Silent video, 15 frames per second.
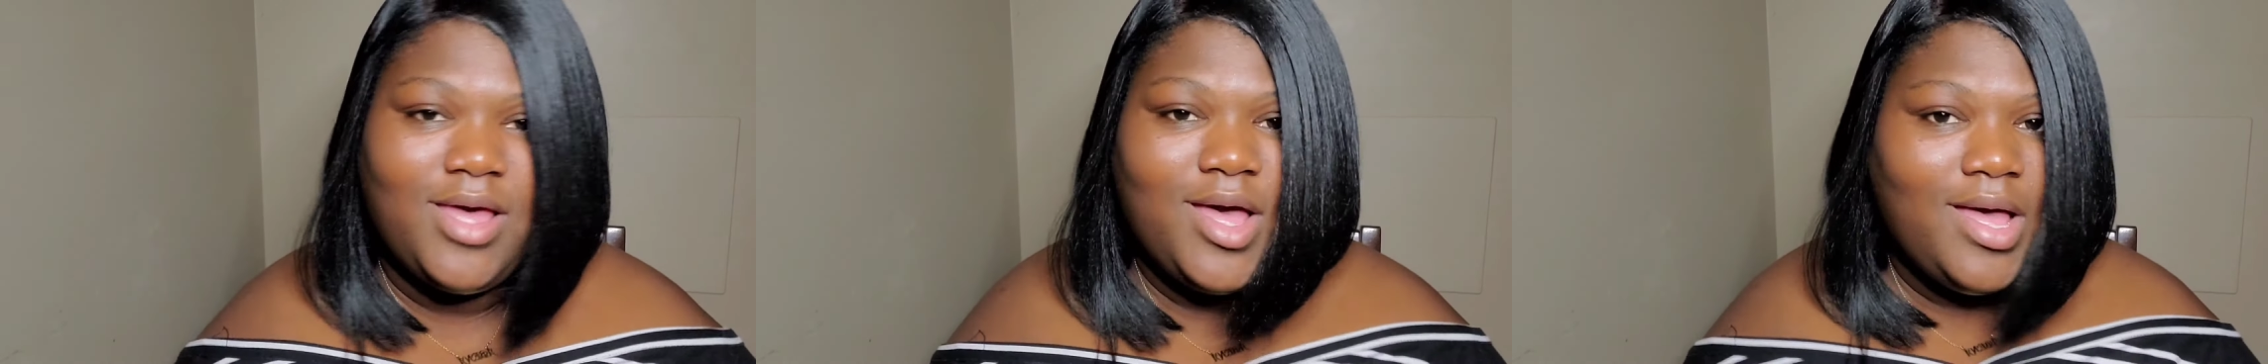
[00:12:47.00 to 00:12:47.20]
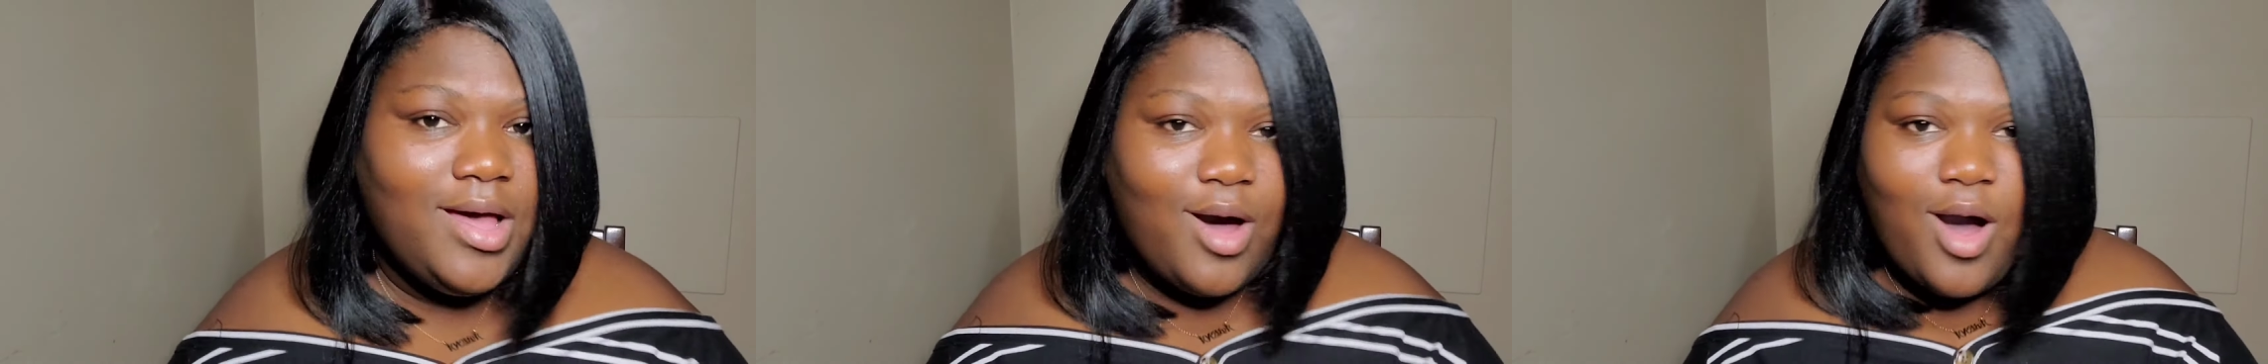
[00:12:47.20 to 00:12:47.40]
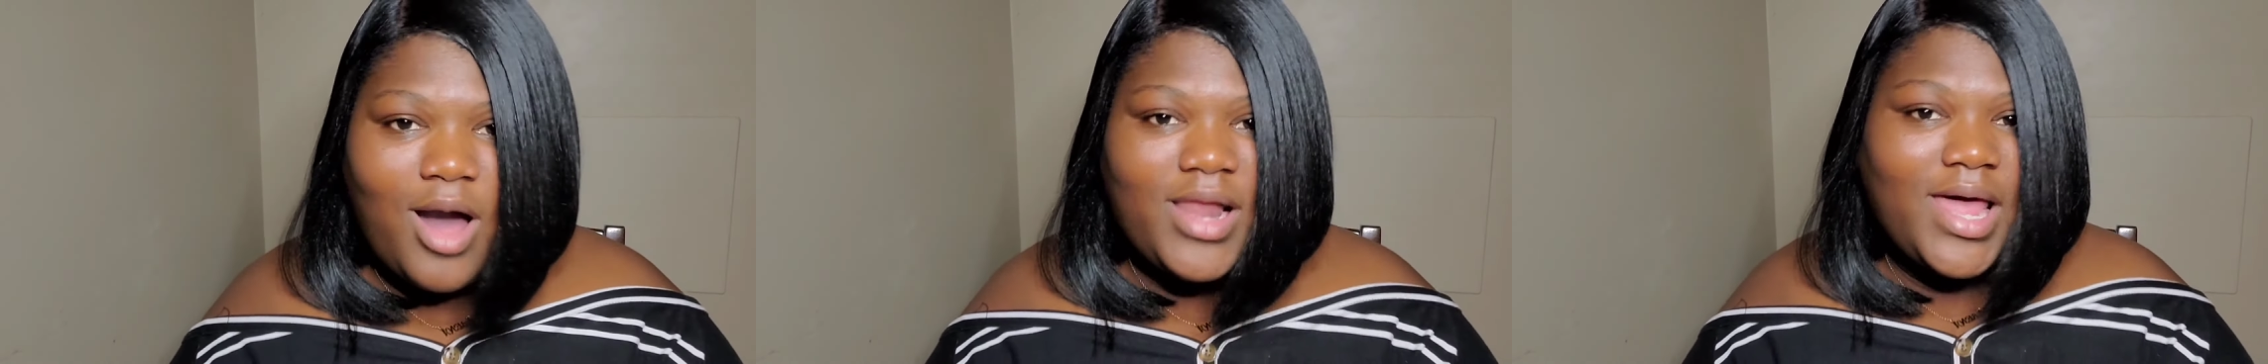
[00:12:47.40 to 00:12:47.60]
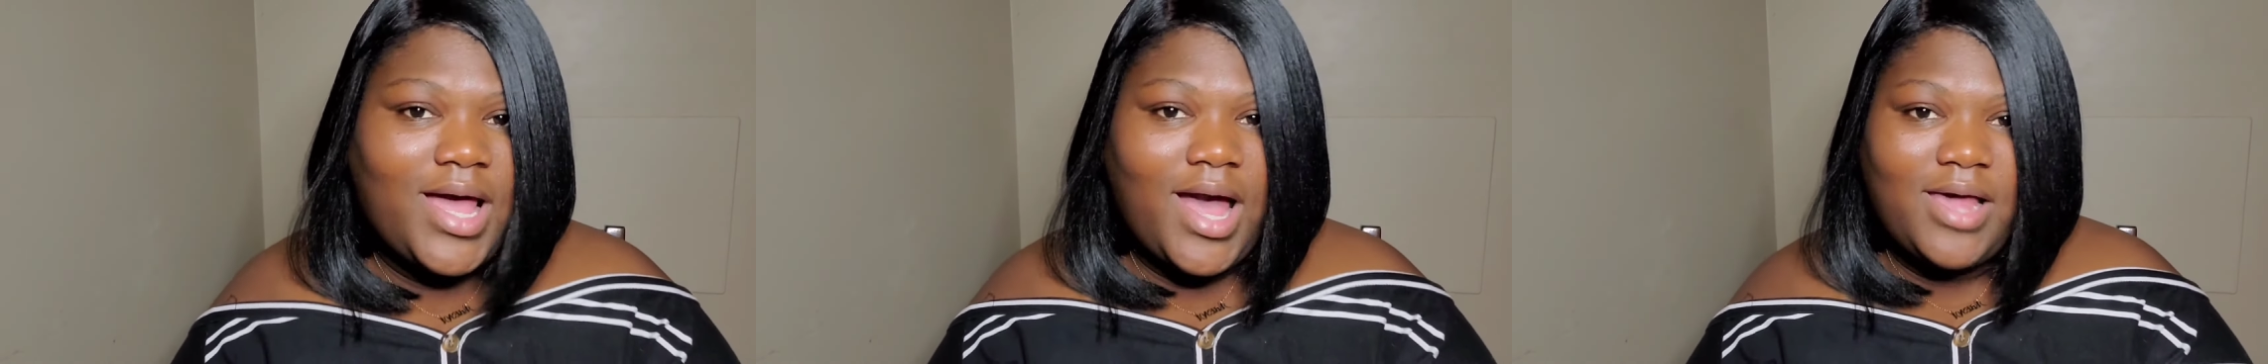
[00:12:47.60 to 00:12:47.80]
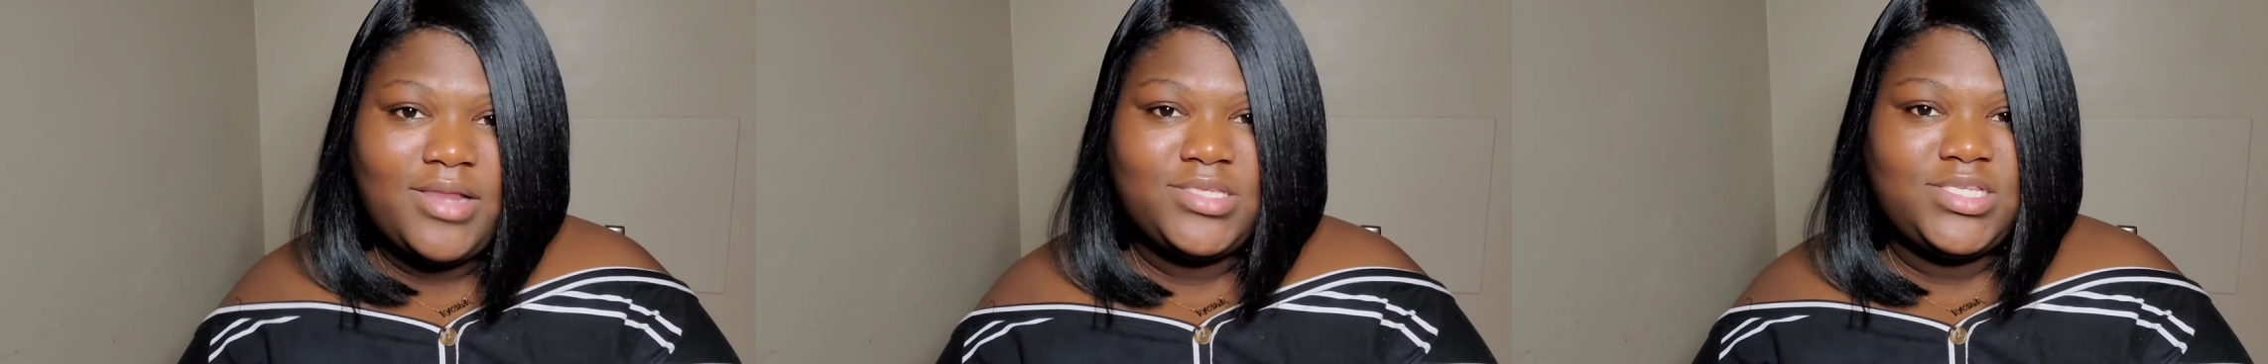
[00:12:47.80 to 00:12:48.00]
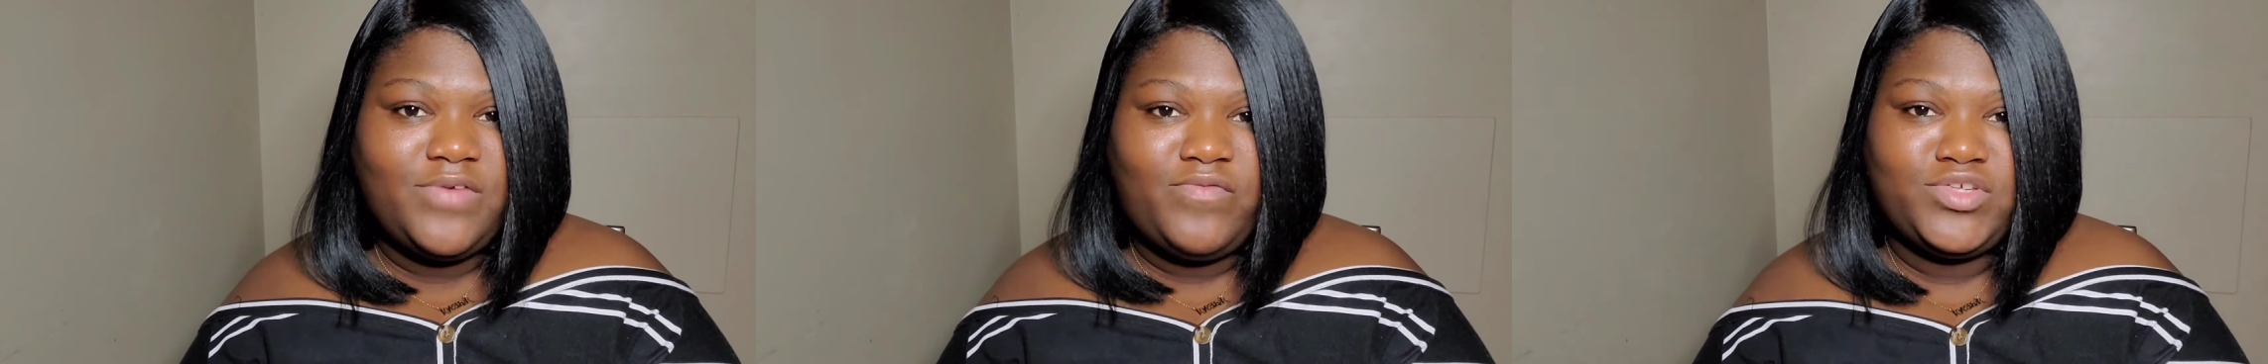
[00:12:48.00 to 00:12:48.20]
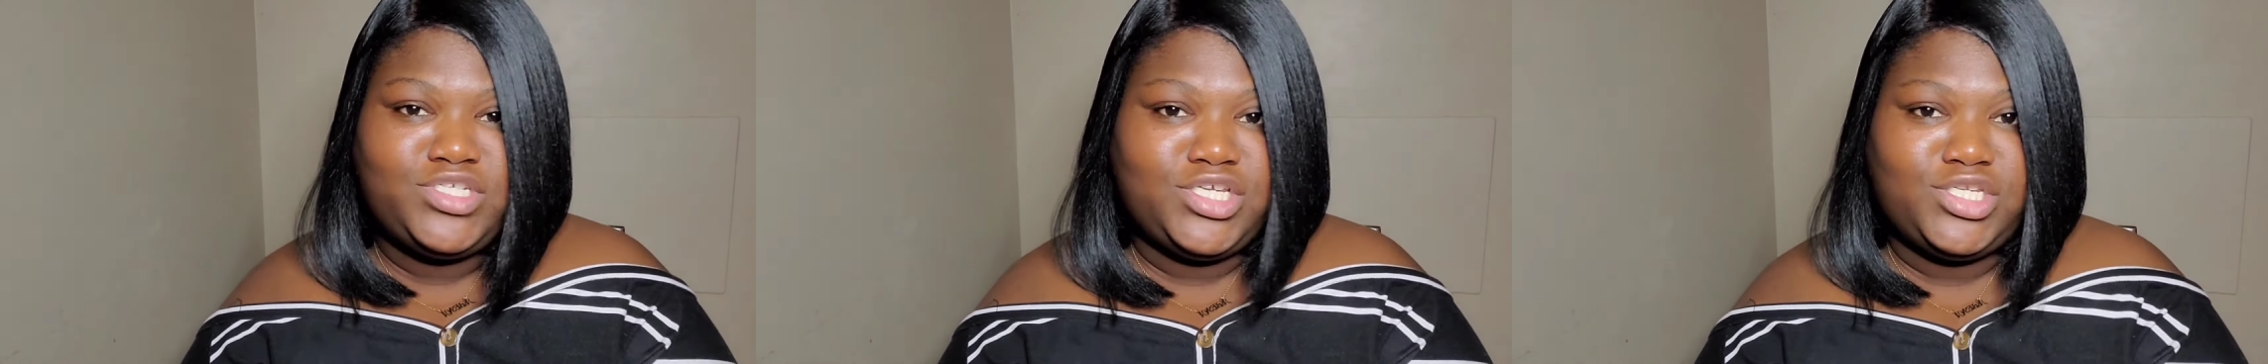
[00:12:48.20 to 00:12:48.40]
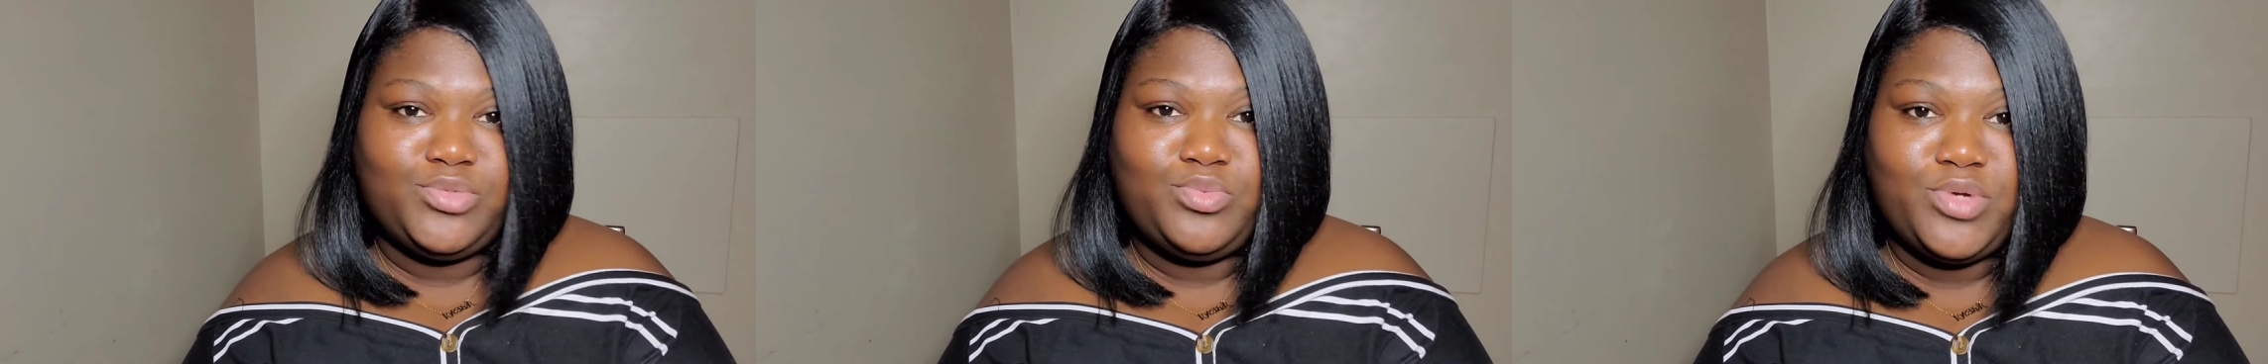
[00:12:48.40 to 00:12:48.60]
all that kind of stuff was
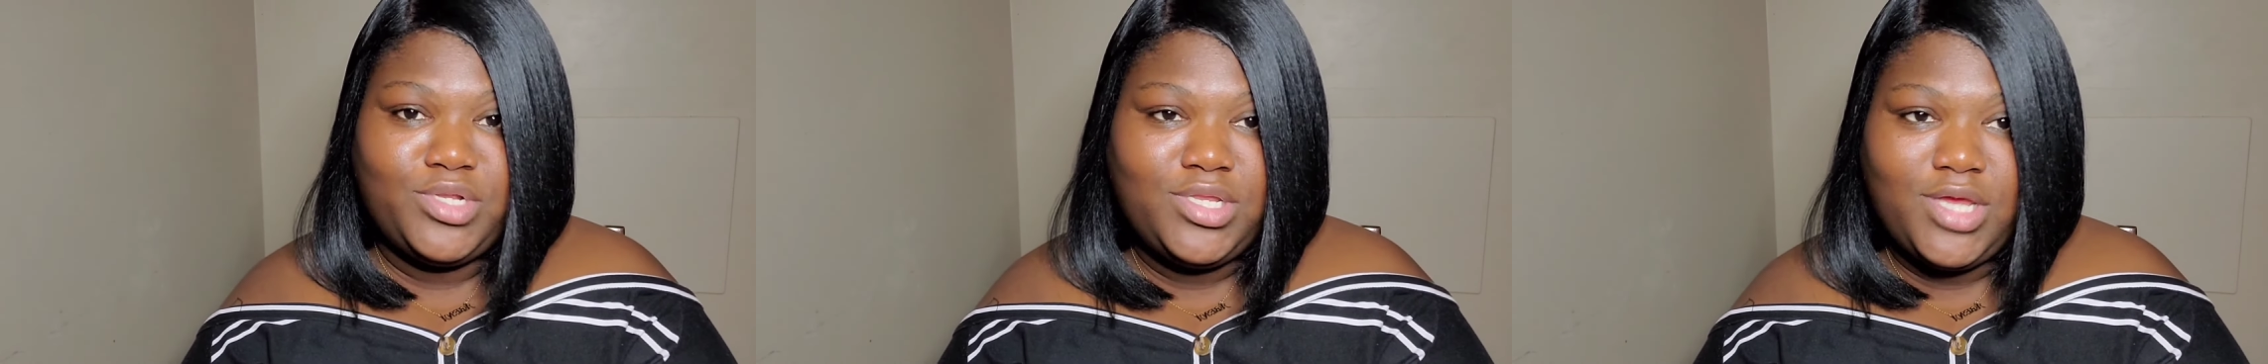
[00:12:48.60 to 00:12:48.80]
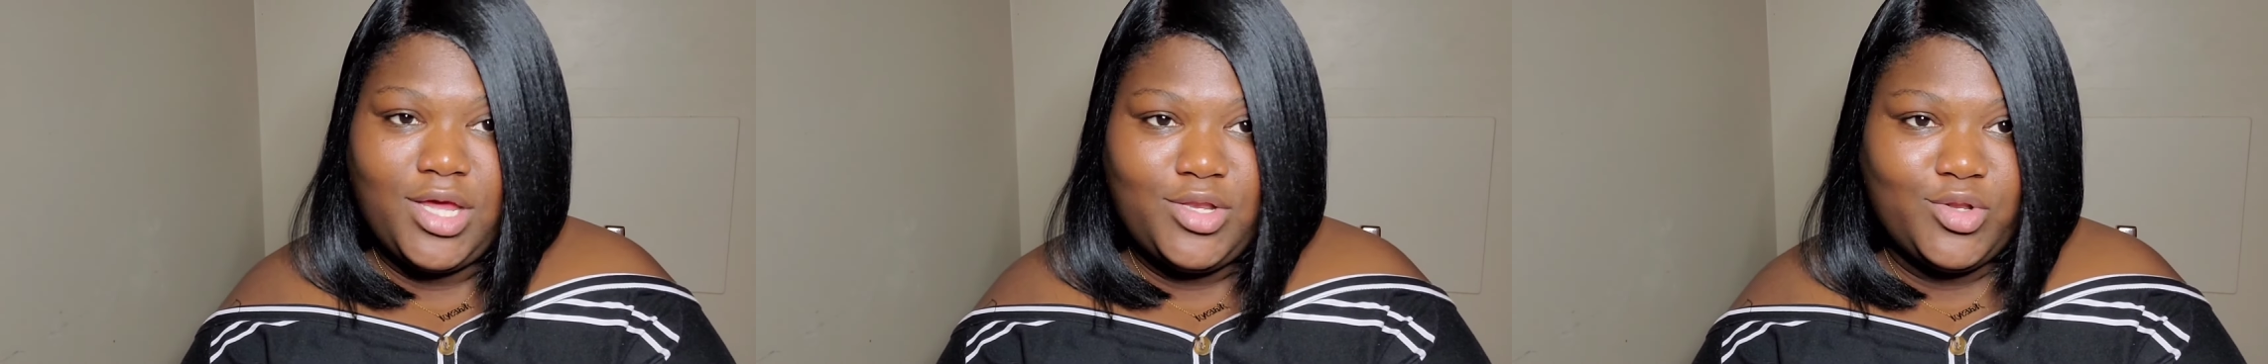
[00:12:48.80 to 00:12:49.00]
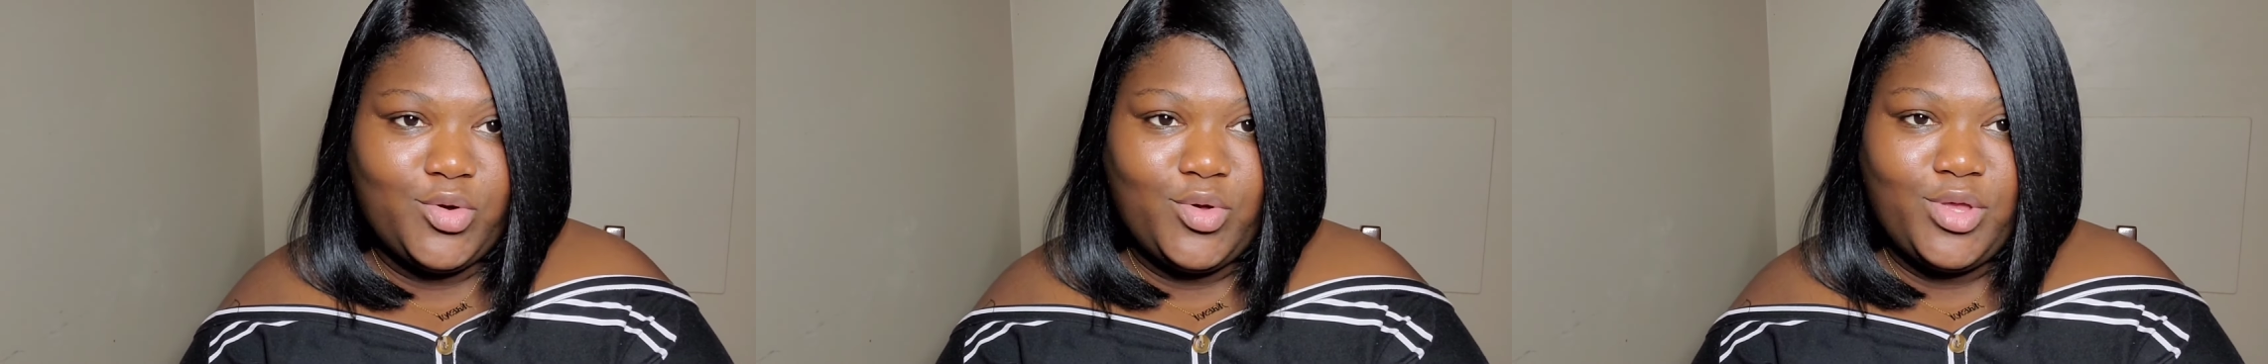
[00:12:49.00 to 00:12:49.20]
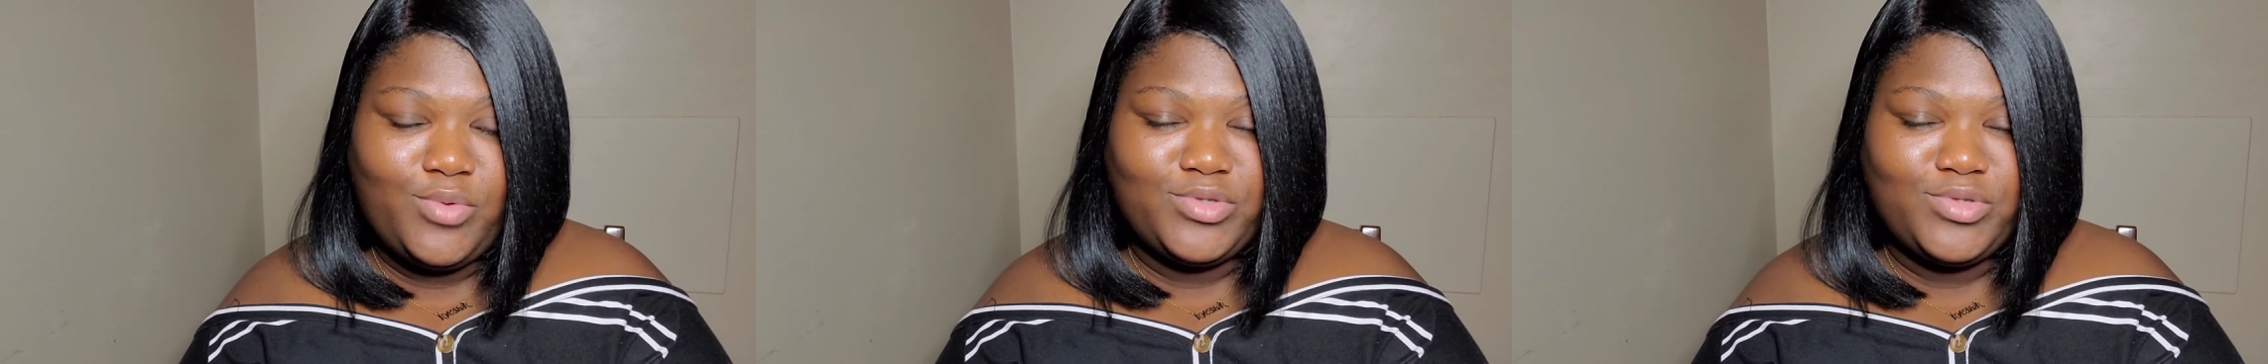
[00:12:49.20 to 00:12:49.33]
just really annoying,